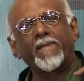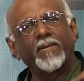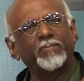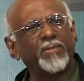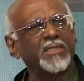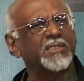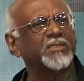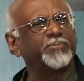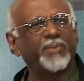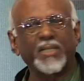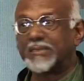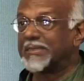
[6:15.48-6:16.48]
Months
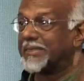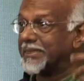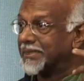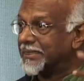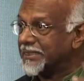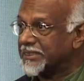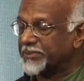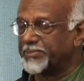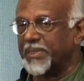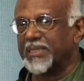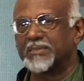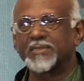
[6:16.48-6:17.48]
pass, years
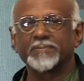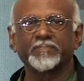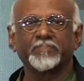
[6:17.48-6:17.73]
pass,